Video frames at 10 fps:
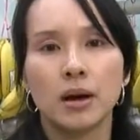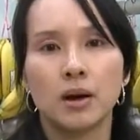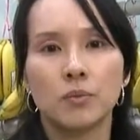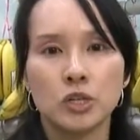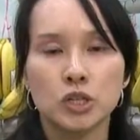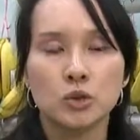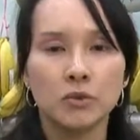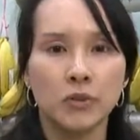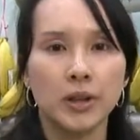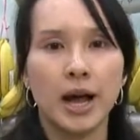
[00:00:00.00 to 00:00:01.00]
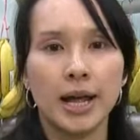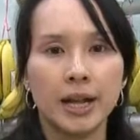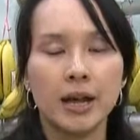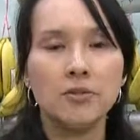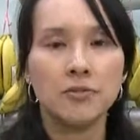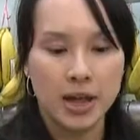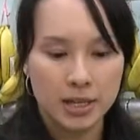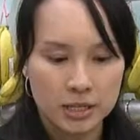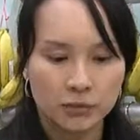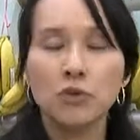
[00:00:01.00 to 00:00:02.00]
which is good for the heart health,
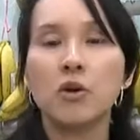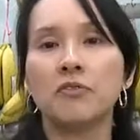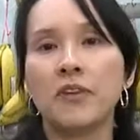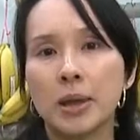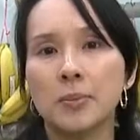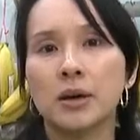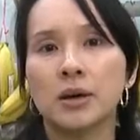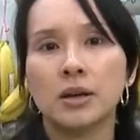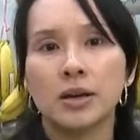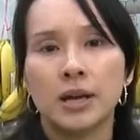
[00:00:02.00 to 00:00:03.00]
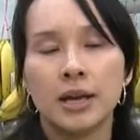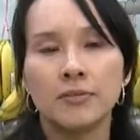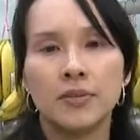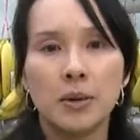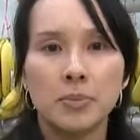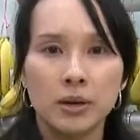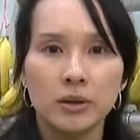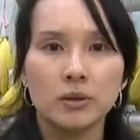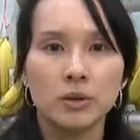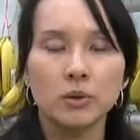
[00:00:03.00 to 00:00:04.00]
and it's full of fiber. And fiber,
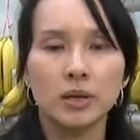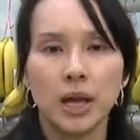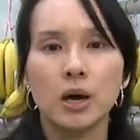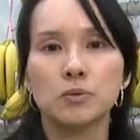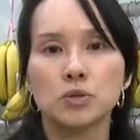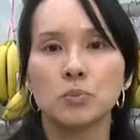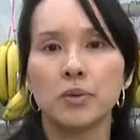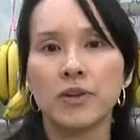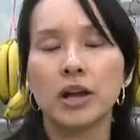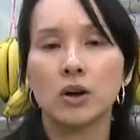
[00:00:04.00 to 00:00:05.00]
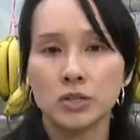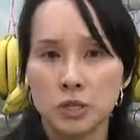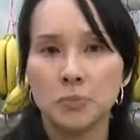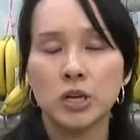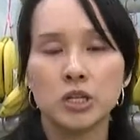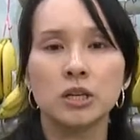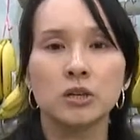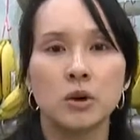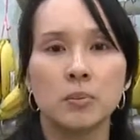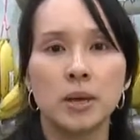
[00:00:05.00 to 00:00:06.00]
it helps to prevent constipation
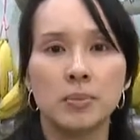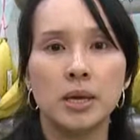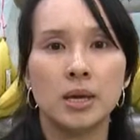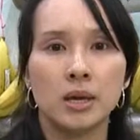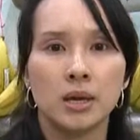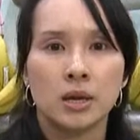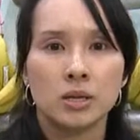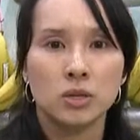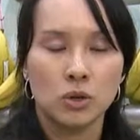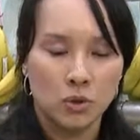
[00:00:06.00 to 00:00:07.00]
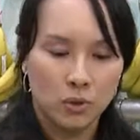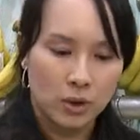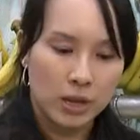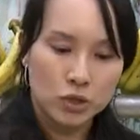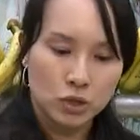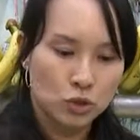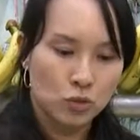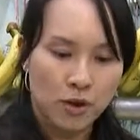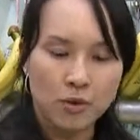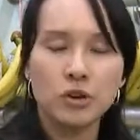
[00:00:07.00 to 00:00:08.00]
in your baby. So there's
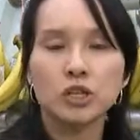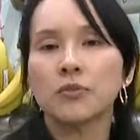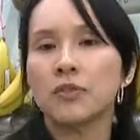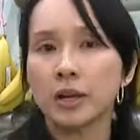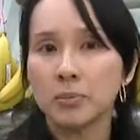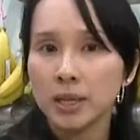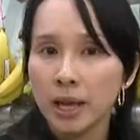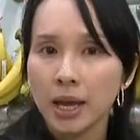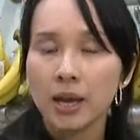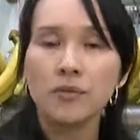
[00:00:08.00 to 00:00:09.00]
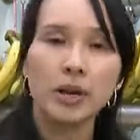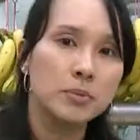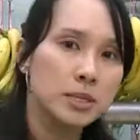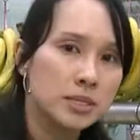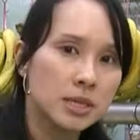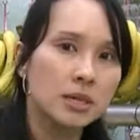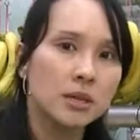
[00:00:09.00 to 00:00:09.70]
also very rich in vitamin A, vitamin C